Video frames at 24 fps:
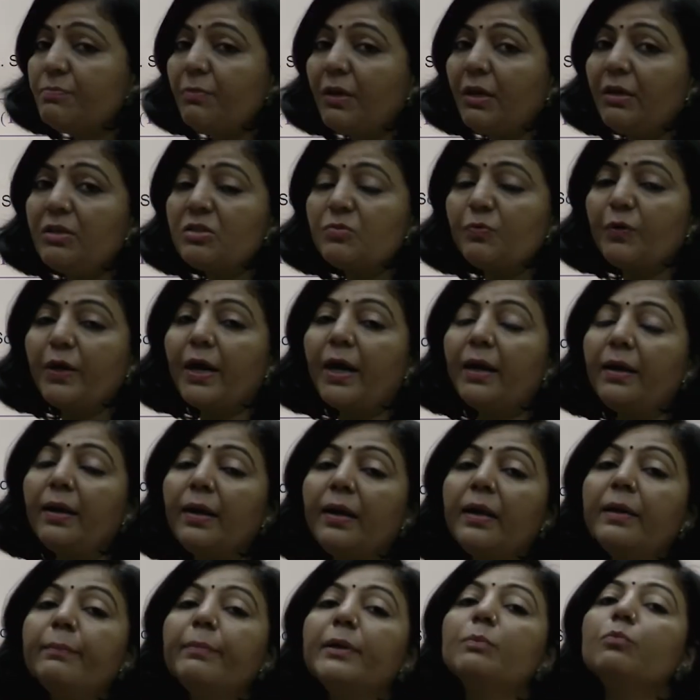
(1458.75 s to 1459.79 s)
means we are
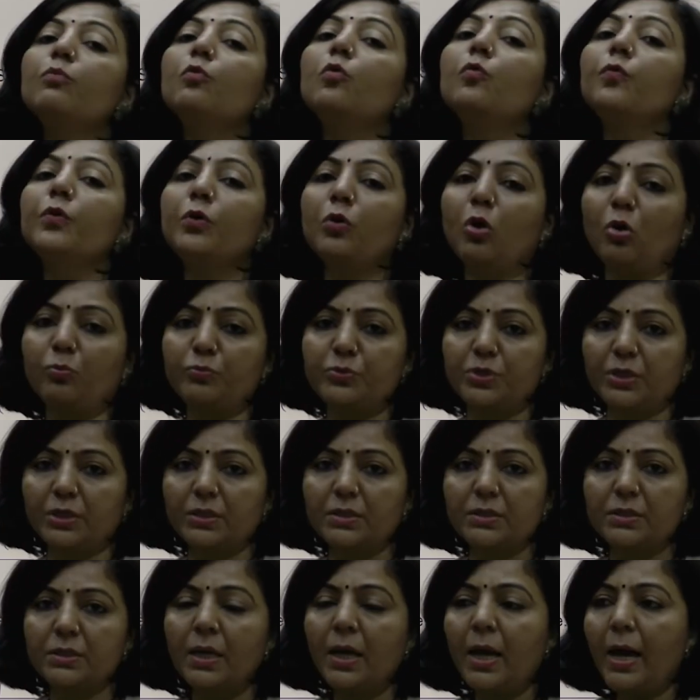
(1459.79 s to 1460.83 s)
dealing with moving
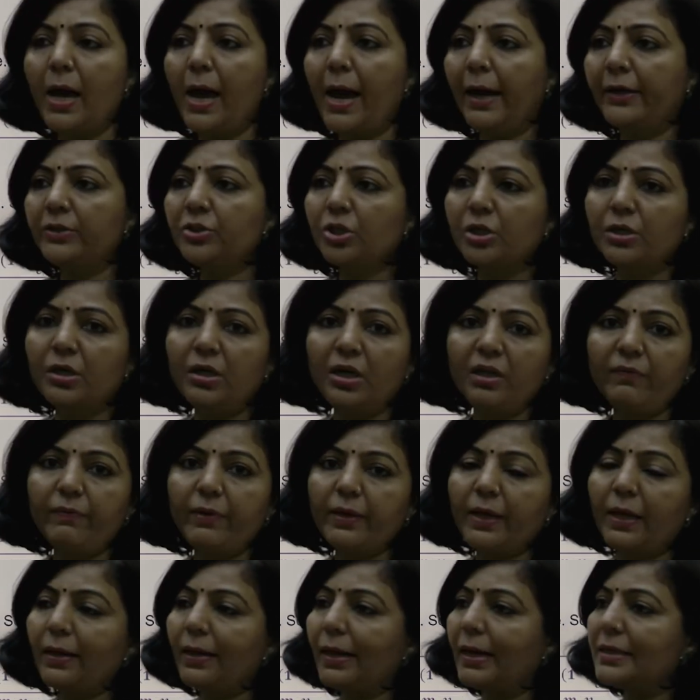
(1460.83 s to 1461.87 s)
objects and generally we
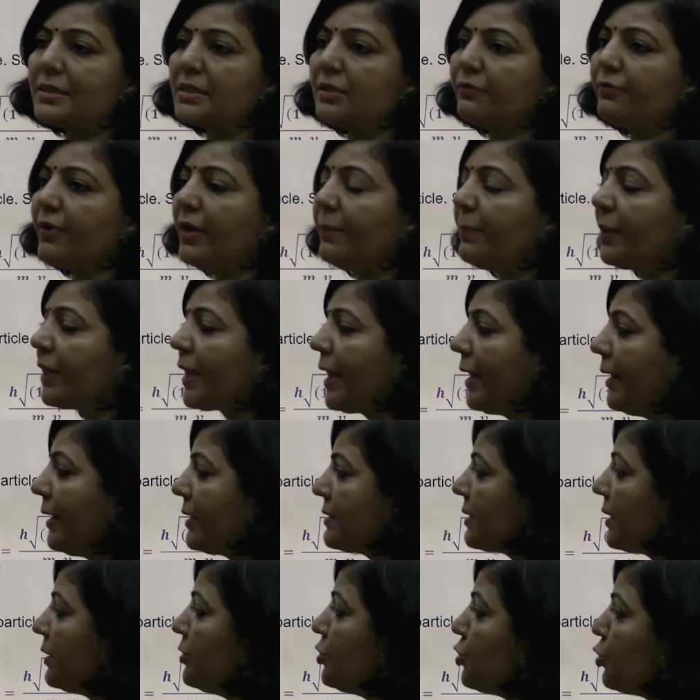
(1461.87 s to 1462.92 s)
can classify
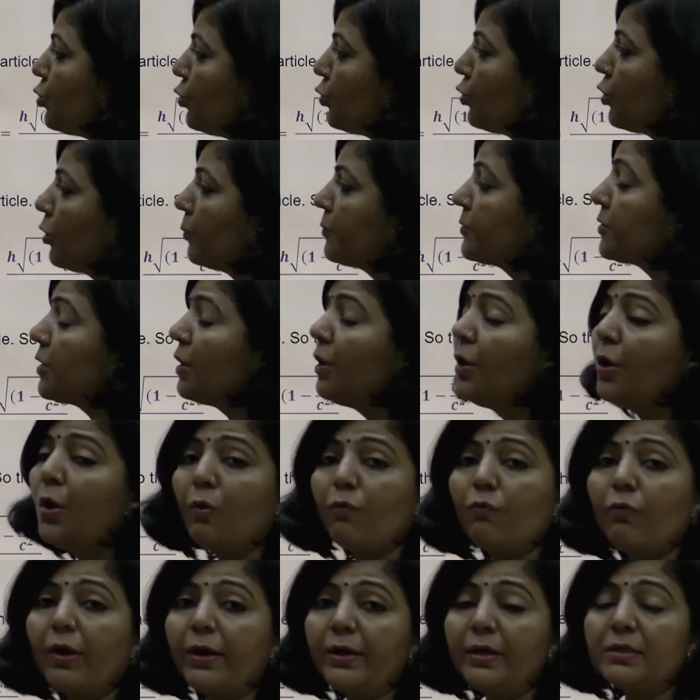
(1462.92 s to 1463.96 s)
mechanics in two groups
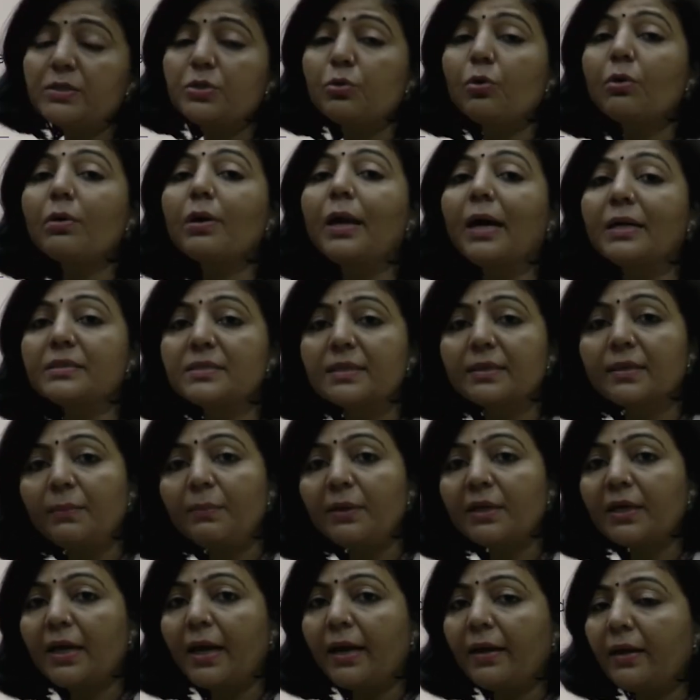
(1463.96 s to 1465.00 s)
one is your classical
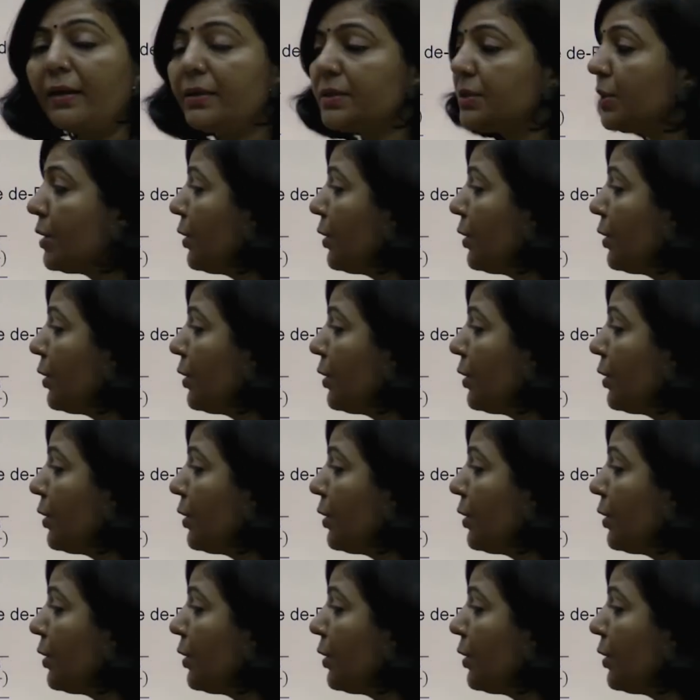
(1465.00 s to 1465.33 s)
mechanics